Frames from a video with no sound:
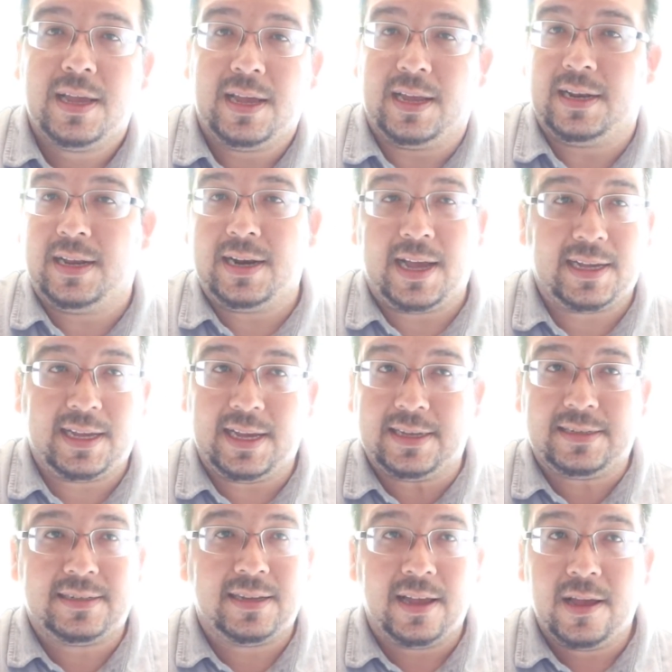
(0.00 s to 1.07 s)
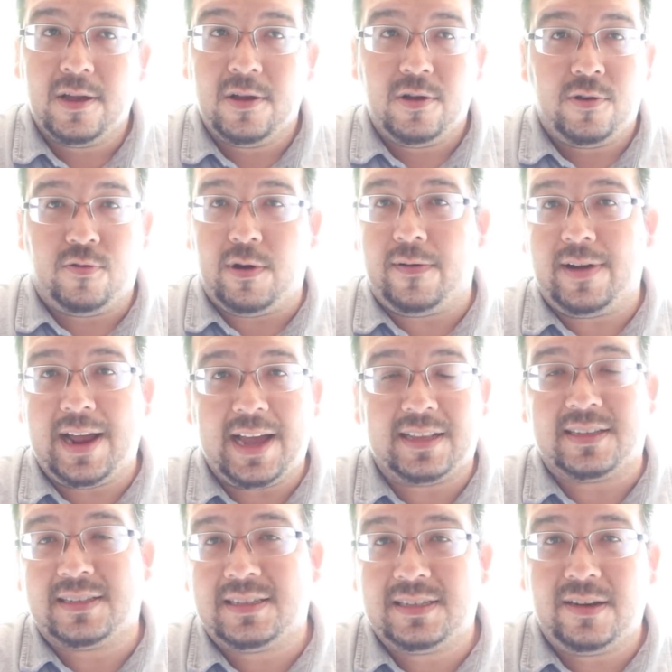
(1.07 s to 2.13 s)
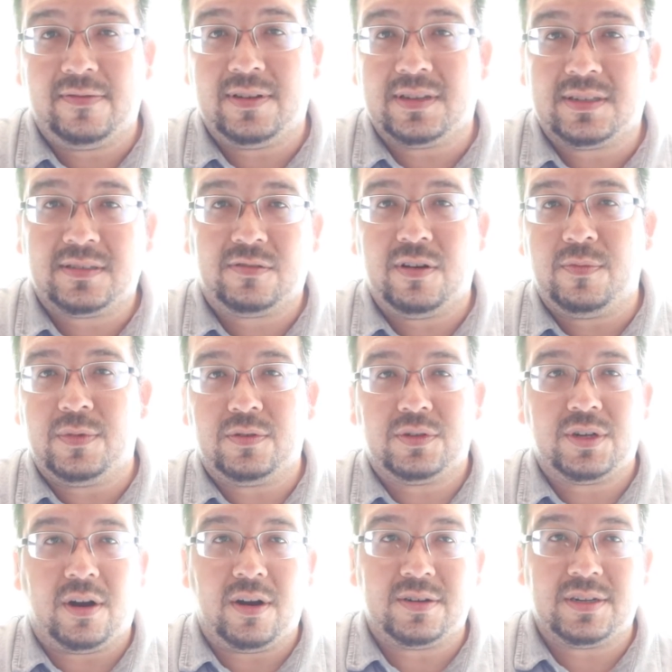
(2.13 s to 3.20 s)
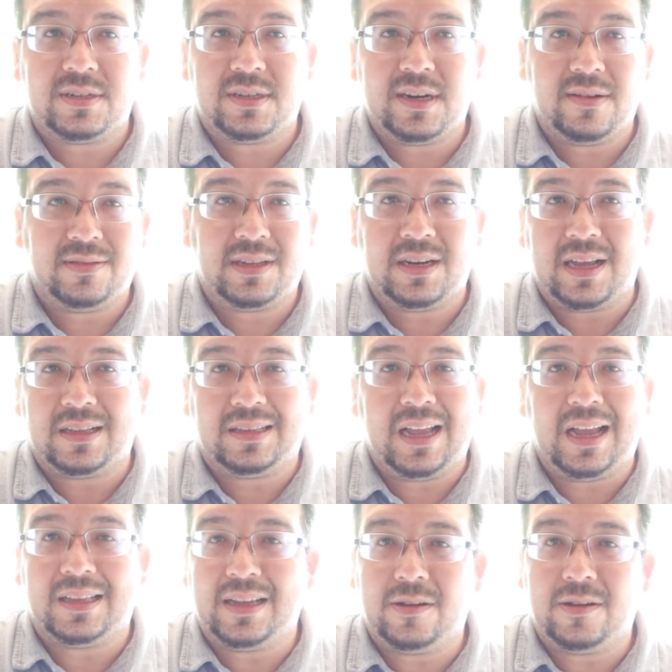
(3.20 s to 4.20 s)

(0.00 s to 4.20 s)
and then I guess whoever had the serious criminal charges and everything like that,